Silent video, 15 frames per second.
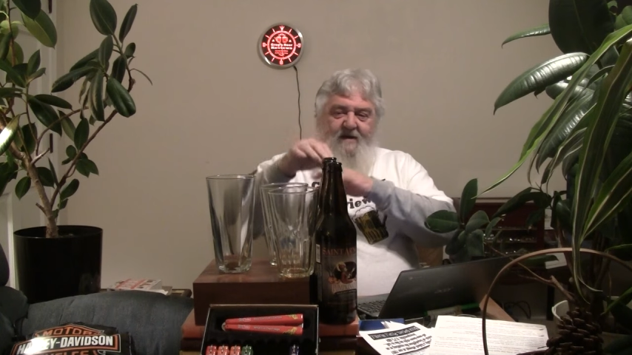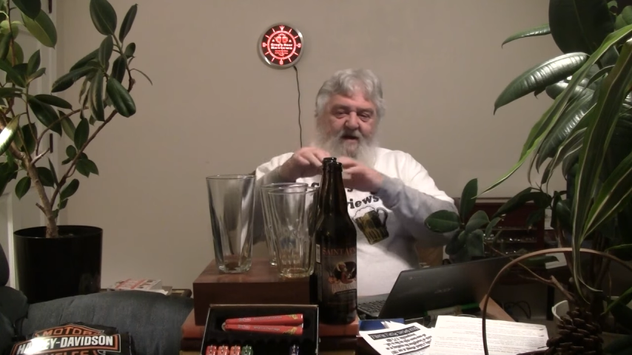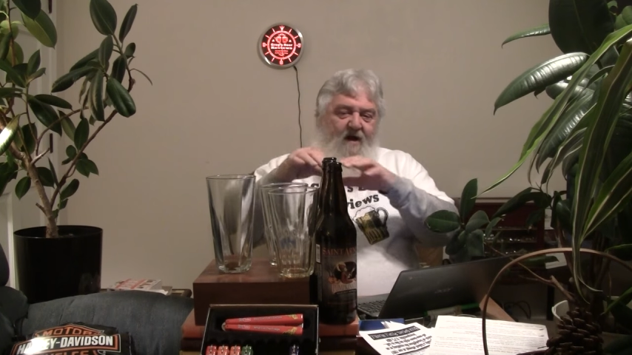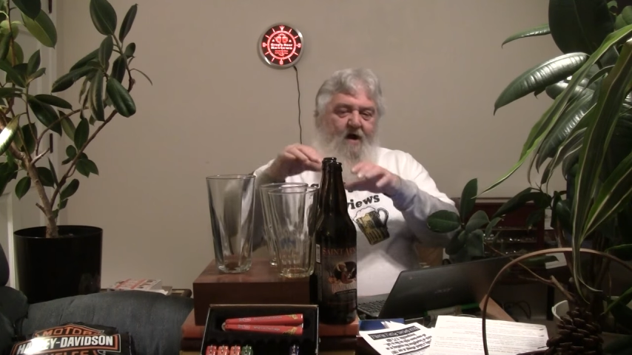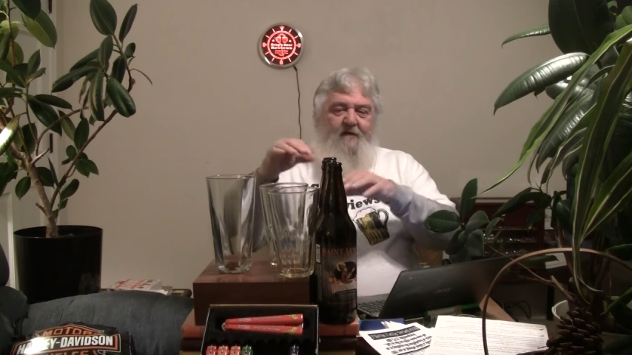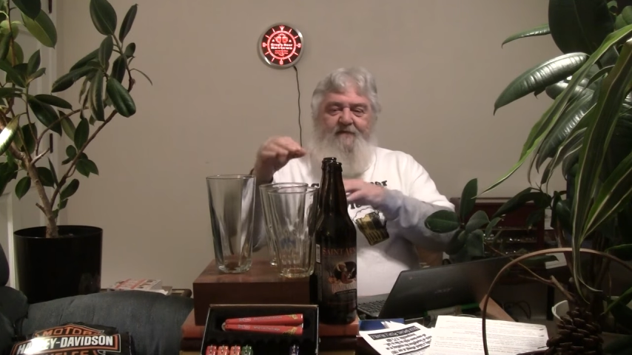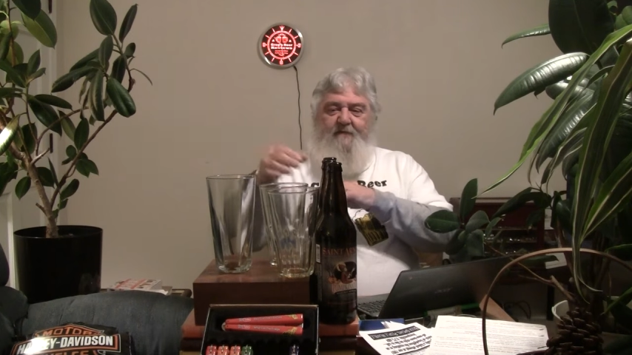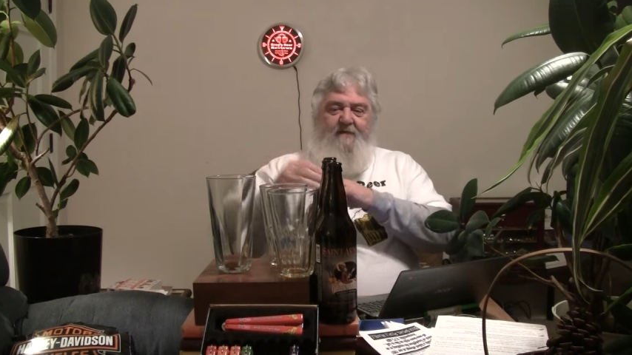
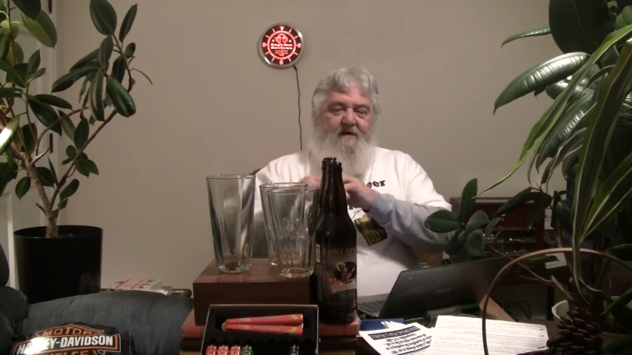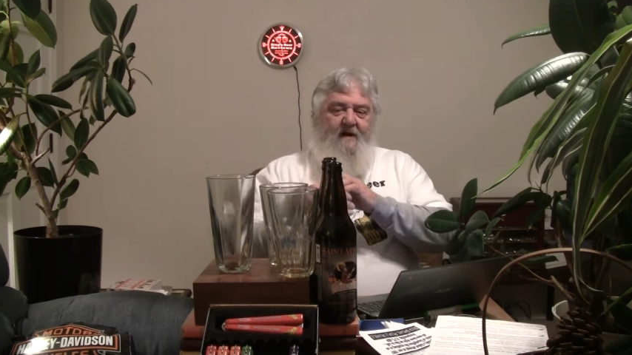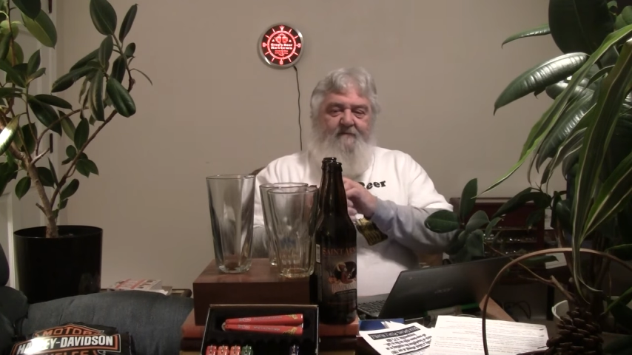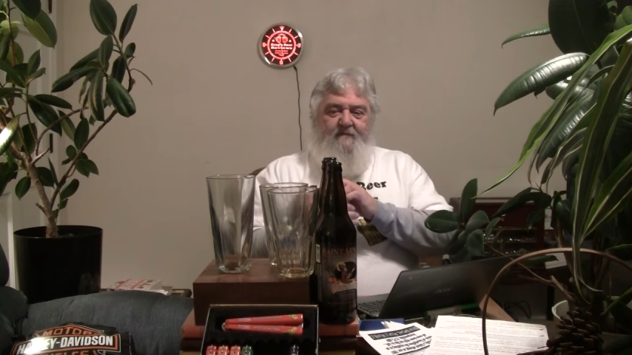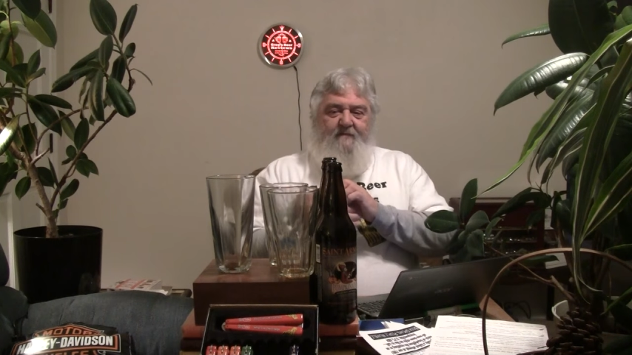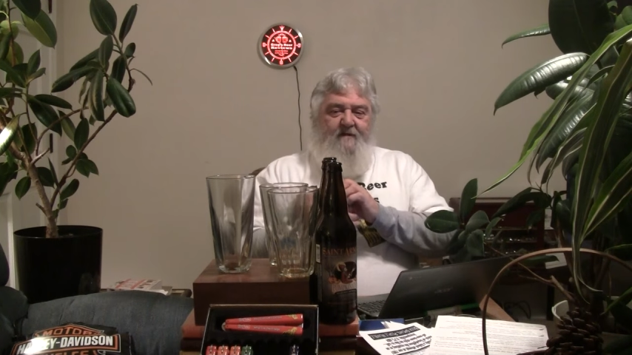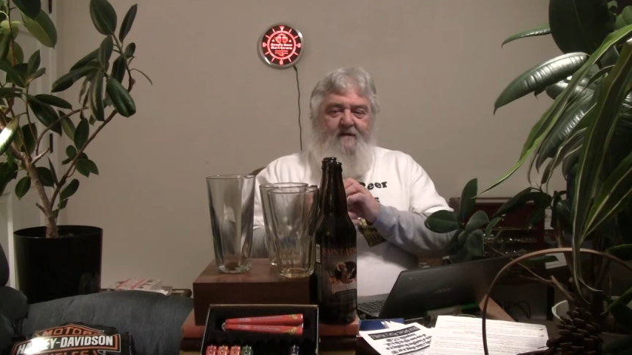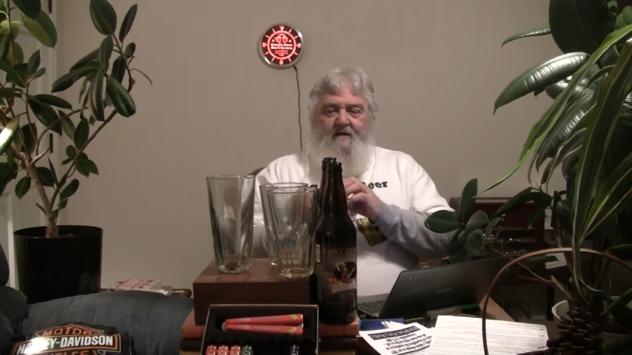all three of
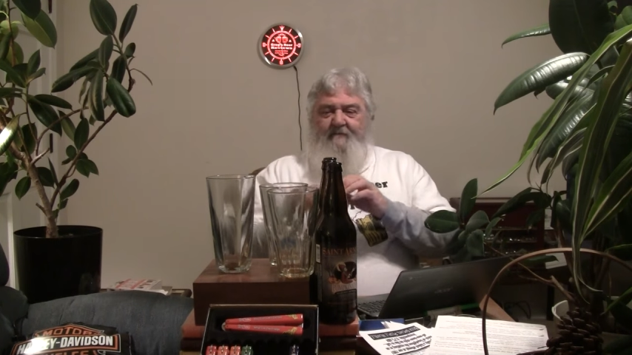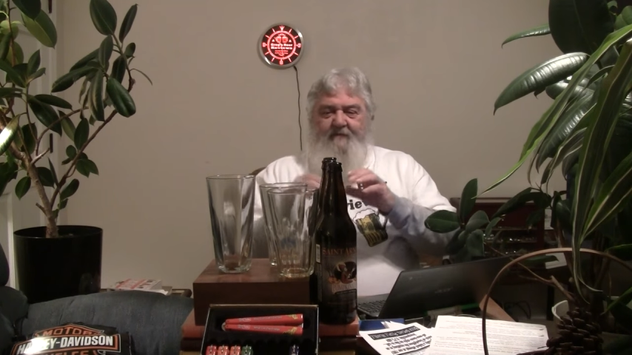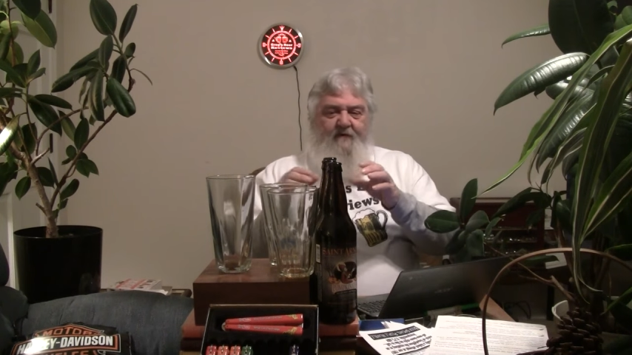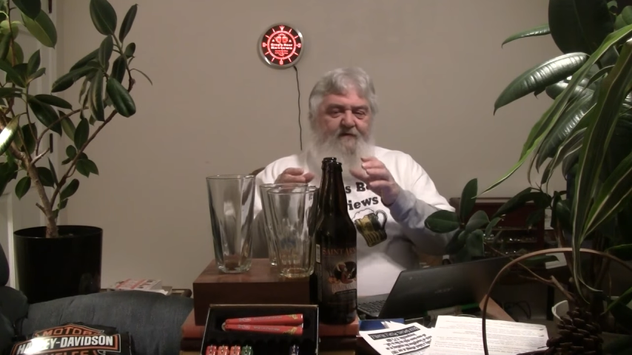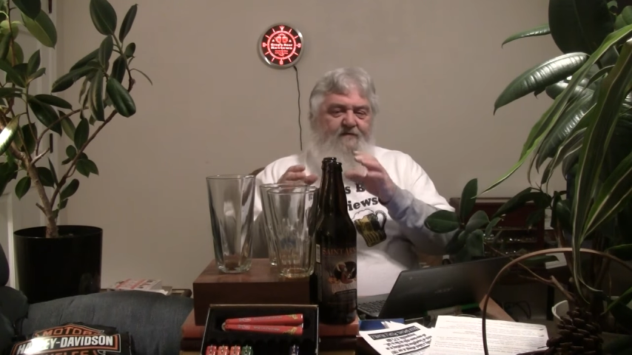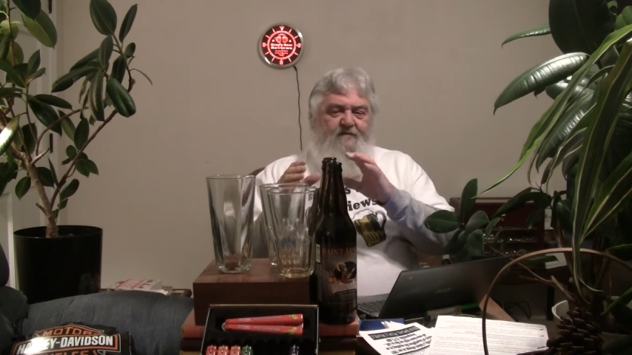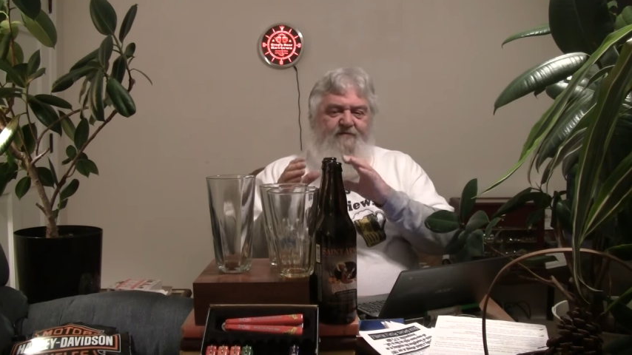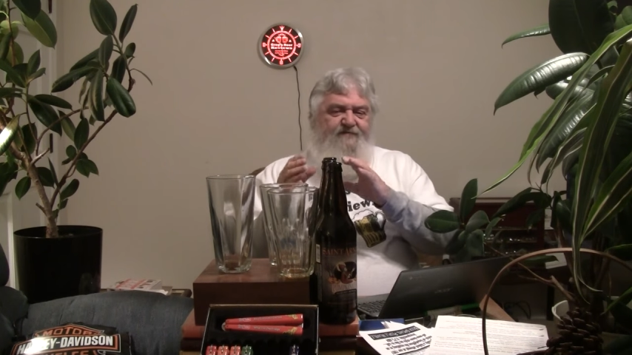them.
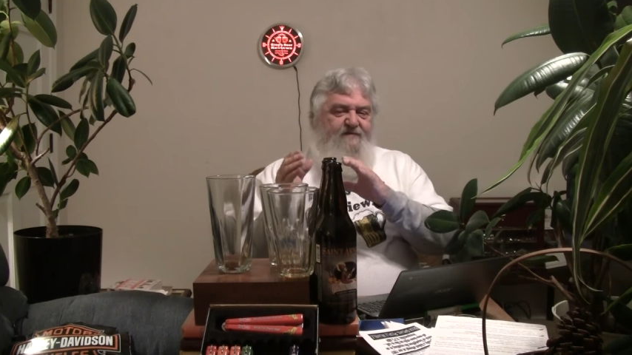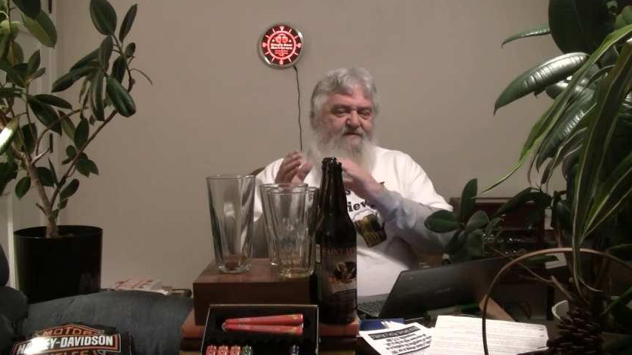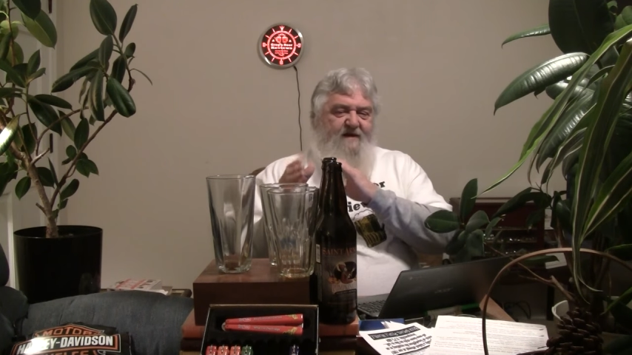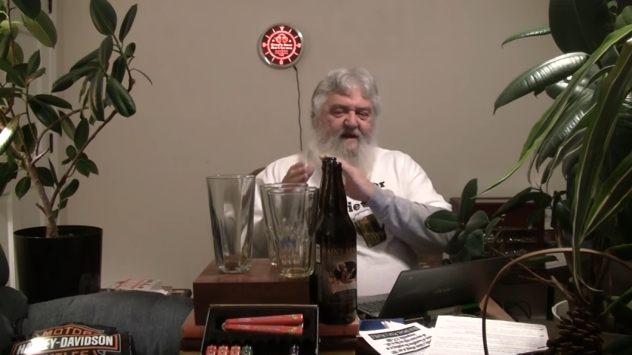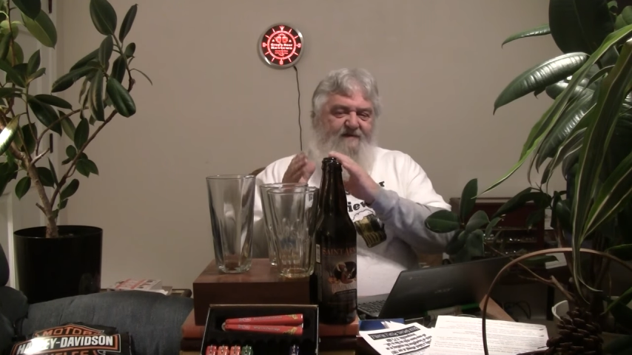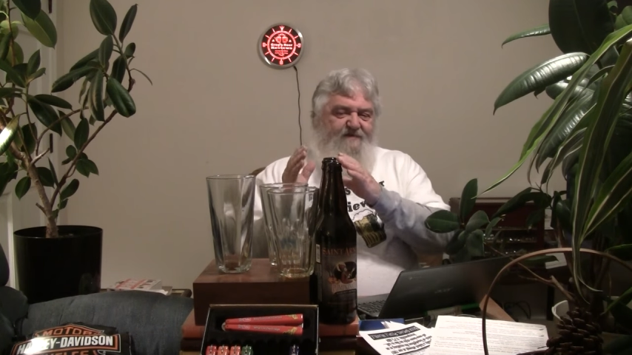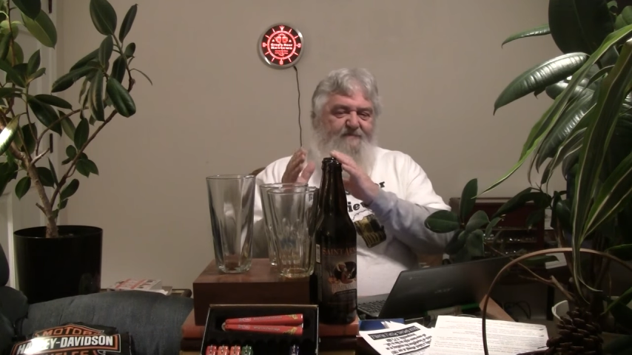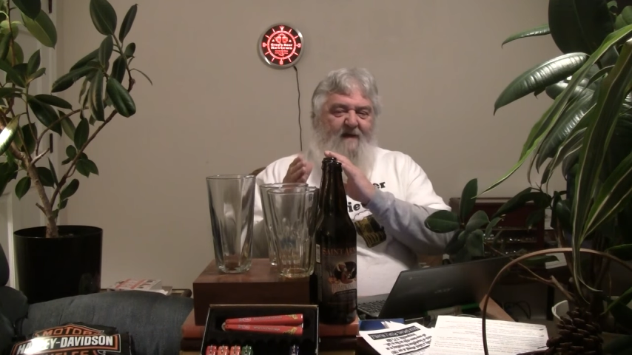Verticals are
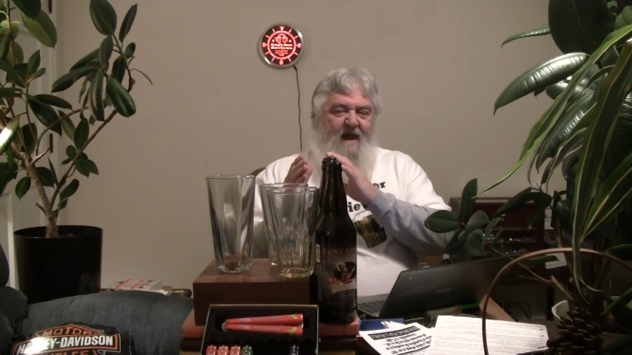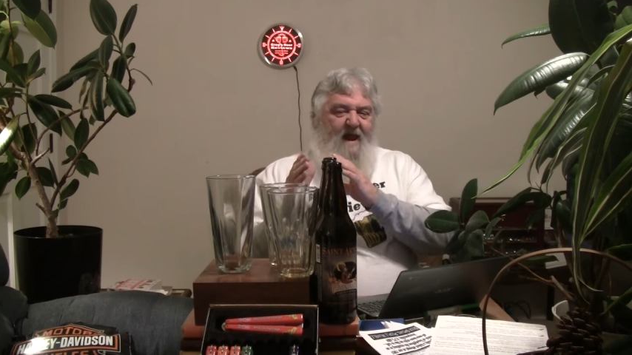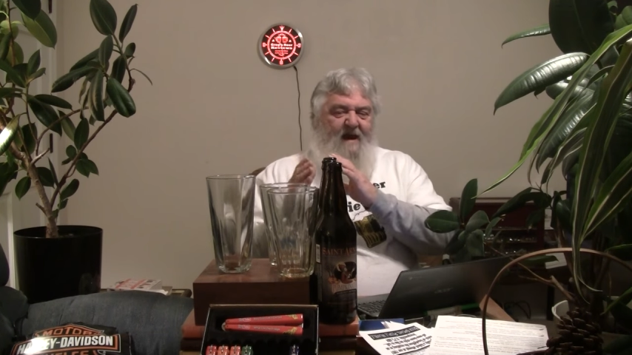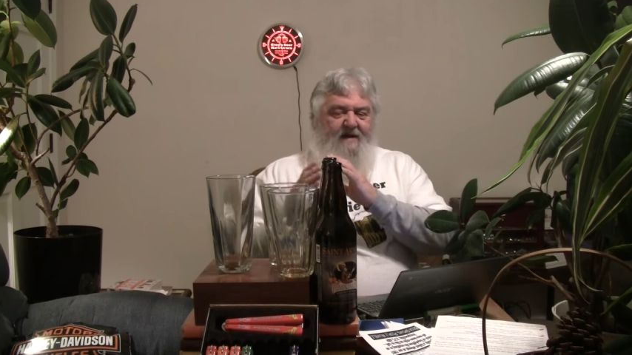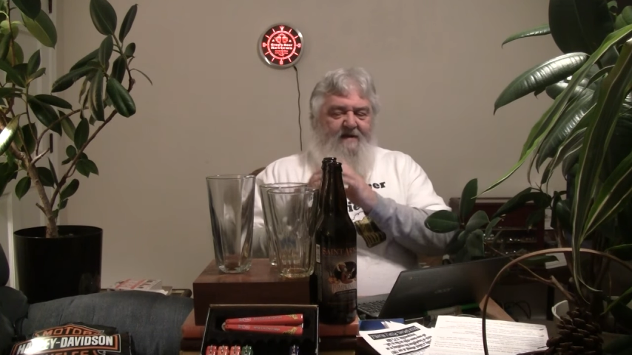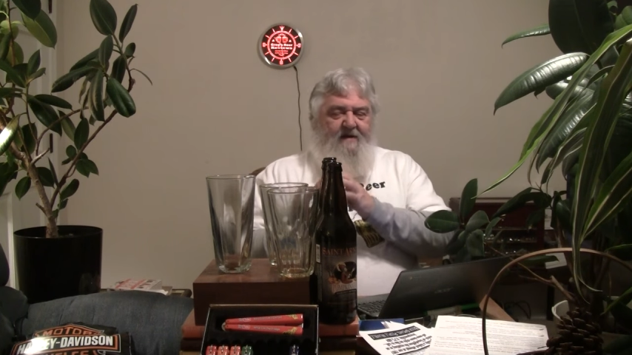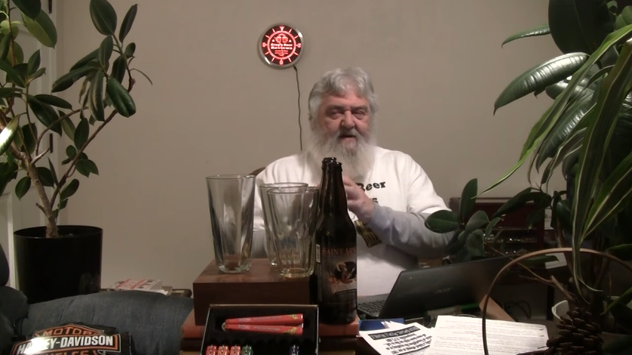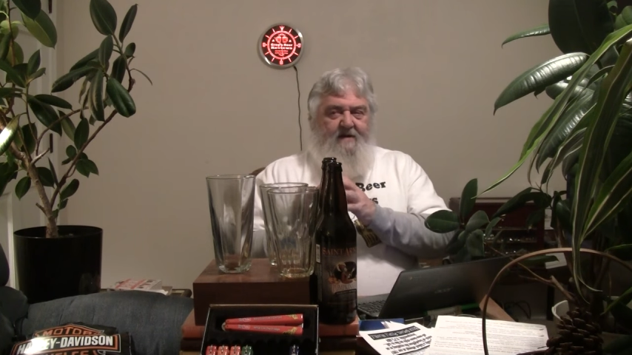not as bad,